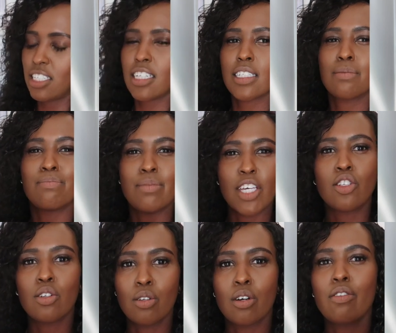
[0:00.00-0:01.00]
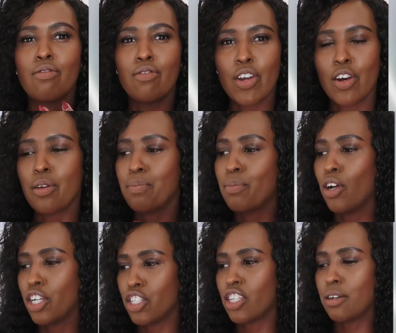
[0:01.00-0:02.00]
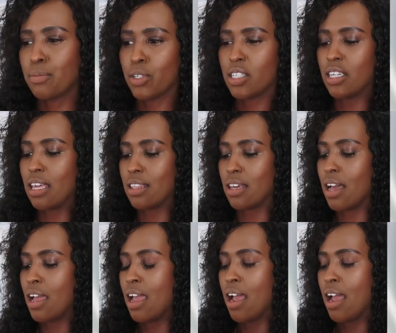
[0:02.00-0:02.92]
It just makes you look very polished and put together.